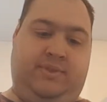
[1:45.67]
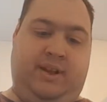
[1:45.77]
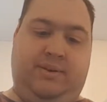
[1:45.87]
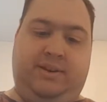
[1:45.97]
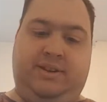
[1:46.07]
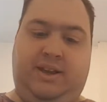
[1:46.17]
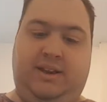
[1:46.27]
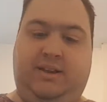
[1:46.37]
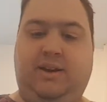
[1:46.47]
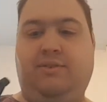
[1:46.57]
Anyway, taking
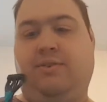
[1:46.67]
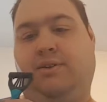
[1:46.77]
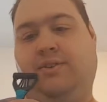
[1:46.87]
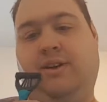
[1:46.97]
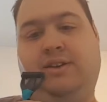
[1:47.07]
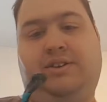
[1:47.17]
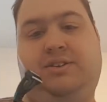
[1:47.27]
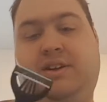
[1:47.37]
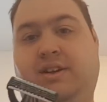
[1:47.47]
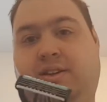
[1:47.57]
the cover off, you can actually
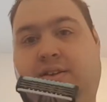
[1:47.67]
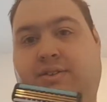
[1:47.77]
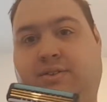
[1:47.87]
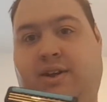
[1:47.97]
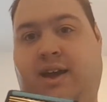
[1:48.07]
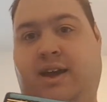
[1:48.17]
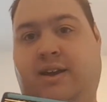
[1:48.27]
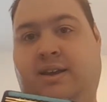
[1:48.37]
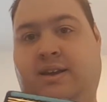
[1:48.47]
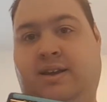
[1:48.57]
see, look, the 3
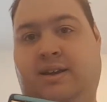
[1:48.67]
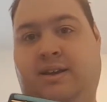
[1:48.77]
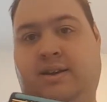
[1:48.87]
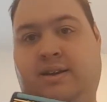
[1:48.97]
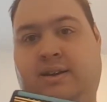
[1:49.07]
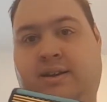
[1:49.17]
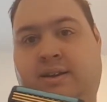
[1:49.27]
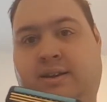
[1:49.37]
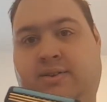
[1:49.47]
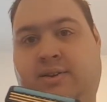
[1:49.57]
head
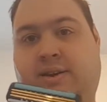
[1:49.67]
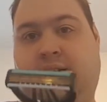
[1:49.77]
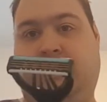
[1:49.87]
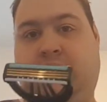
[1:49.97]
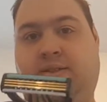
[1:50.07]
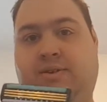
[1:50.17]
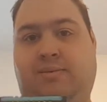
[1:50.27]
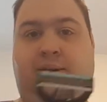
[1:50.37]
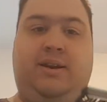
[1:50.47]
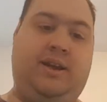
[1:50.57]
right there, 3
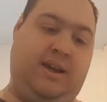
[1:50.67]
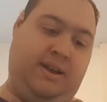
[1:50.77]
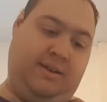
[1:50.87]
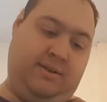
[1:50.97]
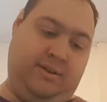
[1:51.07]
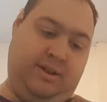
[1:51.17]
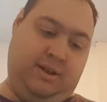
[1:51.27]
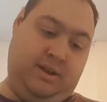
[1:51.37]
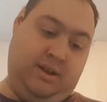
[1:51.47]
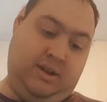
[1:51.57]
blade head.
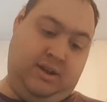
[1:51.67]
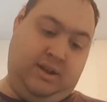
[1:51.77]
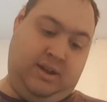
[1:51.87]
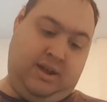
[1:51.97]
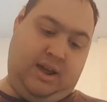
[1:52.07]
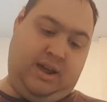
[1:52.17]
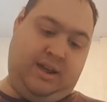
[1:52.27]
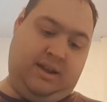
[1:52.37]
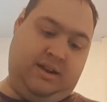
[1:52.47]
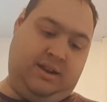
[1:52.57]

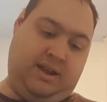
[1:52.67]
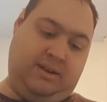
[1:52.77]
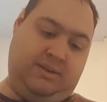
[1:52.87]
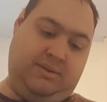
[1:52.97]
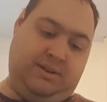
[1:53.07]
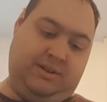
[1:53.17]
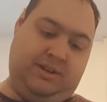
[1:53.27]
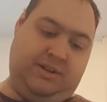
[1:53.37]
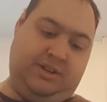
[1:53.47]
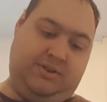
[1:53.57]
And to be honest,
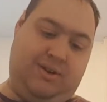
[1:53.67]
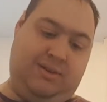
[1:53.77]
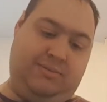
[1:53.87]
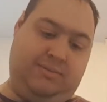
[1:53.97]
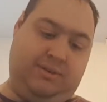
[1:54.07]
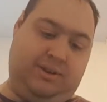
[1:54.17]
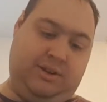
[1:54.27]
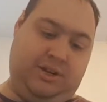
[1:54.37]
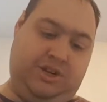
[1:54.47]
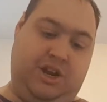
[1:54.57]
this screams
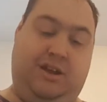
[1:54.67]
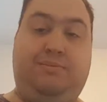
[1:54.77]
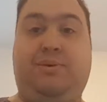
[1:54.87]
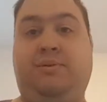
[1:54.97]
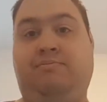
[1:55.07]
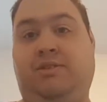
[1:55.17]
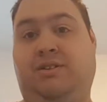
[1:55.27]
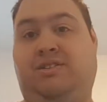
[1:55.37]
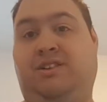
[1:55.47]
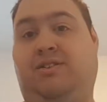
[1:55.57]
cheap,
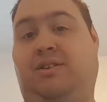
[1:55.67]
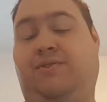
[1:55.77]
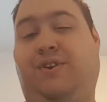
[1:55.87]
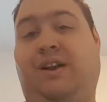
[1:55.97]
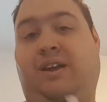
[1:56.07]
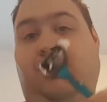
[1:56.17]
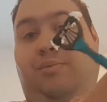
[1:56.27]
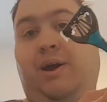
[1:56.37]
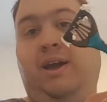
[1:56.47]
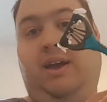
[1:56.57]
considering the fact that you're
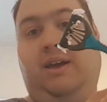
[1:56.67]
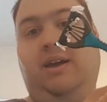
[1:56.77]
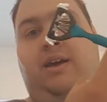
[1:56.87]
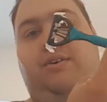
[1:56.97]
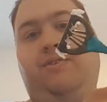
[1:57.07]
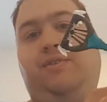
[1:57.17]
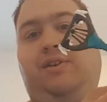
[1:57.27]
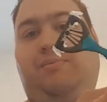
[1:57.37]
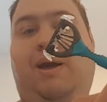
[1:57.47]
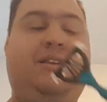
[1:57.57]
paying
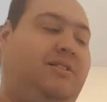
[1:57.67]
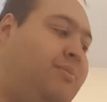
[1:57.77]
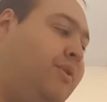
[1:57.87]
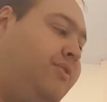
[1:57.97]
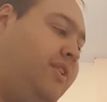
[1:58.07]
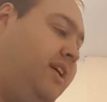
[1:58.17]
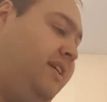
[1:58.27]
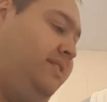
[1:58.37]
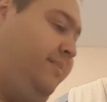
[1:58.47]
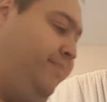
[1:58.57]
50 pence more for
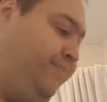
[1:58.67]
these.